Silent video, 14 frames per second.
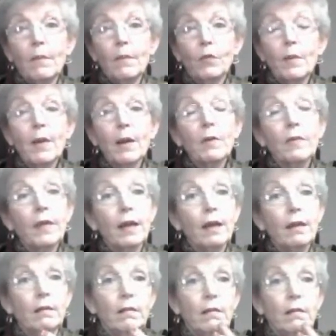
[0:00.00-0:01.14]
Remember
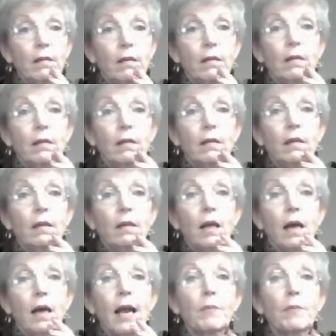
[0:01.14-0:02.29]
that
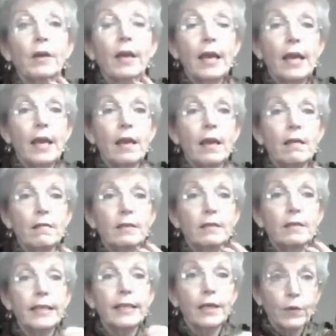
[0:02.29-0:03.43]
hyper-K
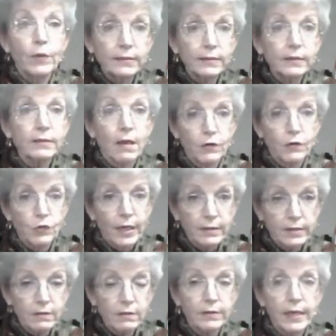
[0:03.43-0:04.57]
decreases
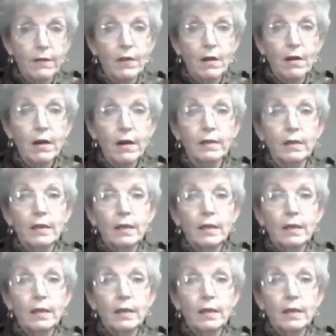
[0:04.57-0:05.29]
contractility of the heart,